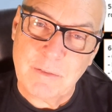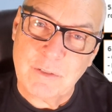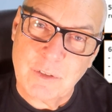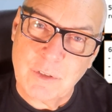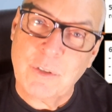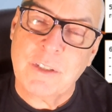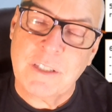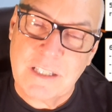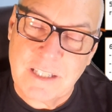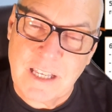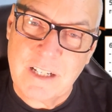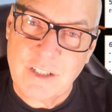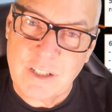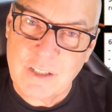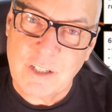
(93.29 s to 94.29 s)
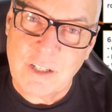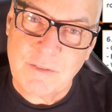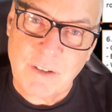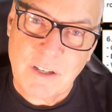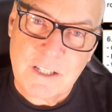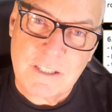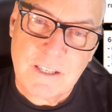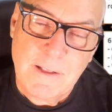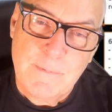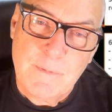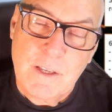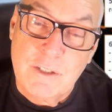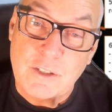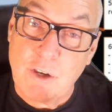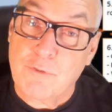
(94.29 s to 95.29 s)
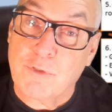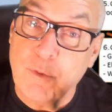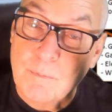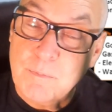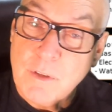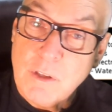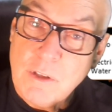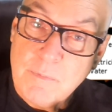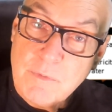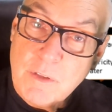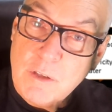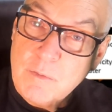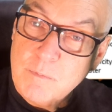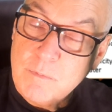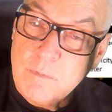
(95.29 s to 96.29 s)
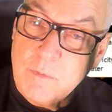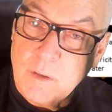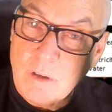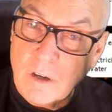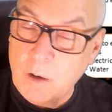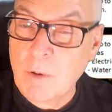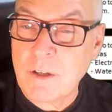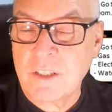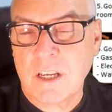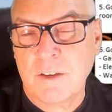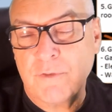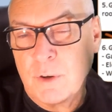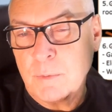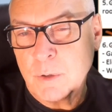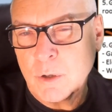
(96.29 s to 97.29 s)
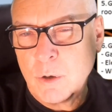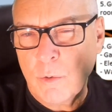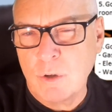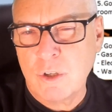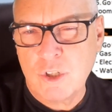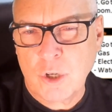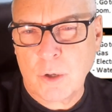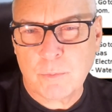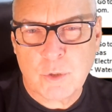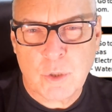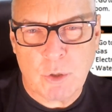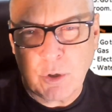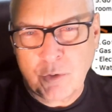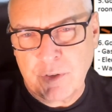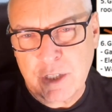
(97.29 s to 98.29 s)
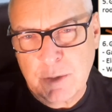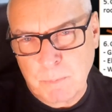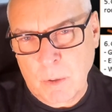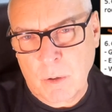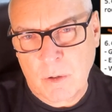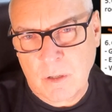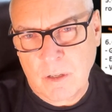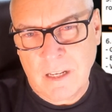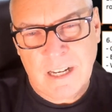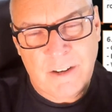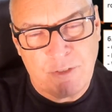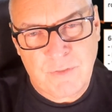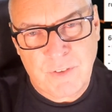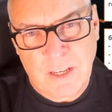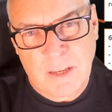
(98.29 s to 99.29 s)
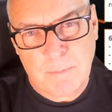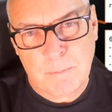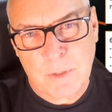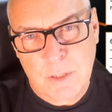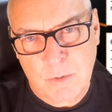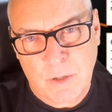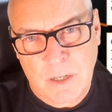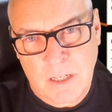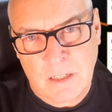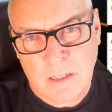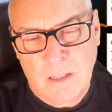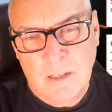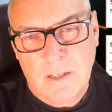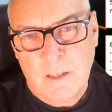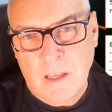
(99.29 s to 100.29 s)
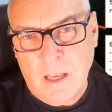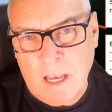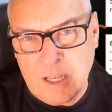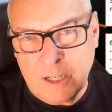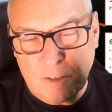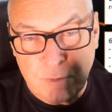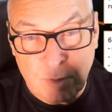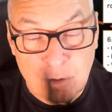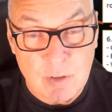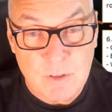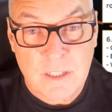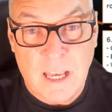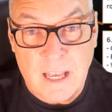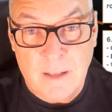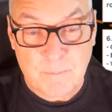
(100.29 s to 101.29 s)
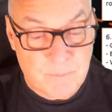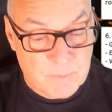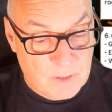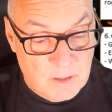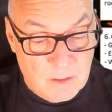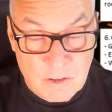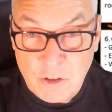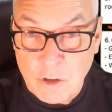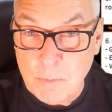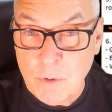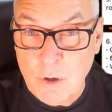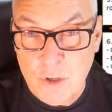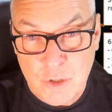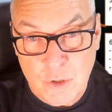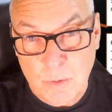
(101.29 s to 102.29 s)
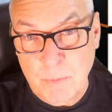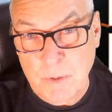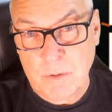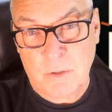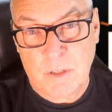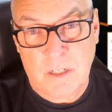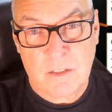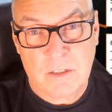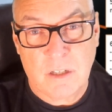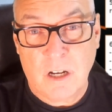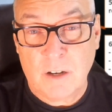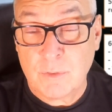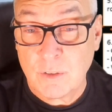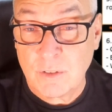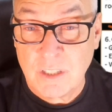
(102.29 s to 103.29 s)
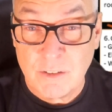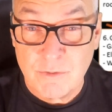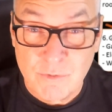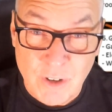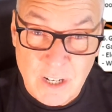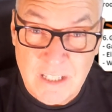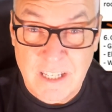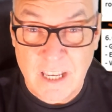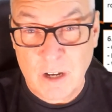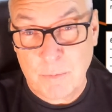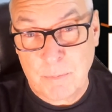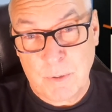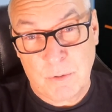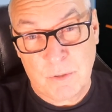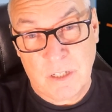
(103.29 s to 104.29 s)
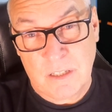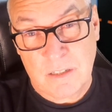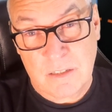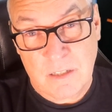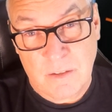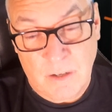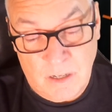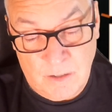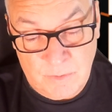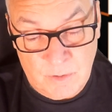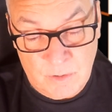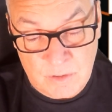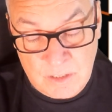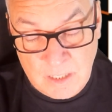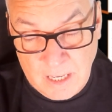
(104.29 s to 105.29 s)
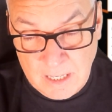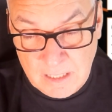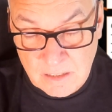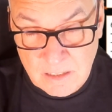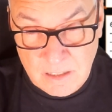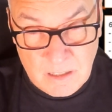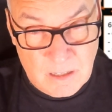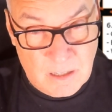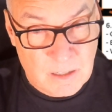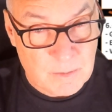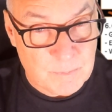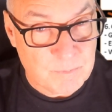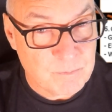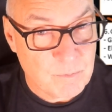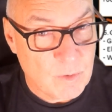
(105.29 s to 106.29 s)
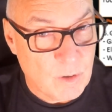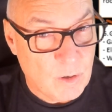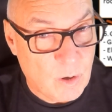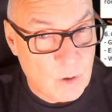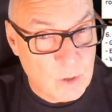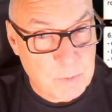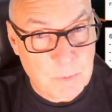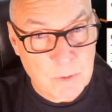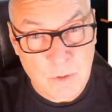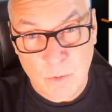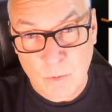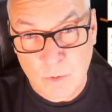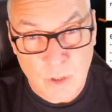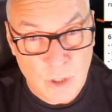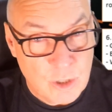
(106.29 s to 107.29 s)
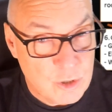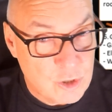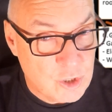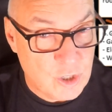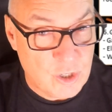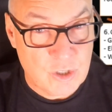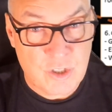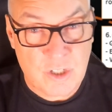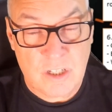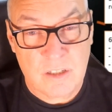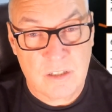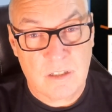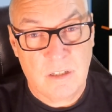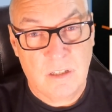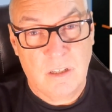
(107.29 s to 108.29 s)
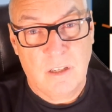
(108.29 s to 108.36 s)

doing these energy surveys. So I always say, from a corner shop to an office block and everything in between. And I've looked at commercial buildings, I've looked at retail buildings, I've looked at hospitals, churches,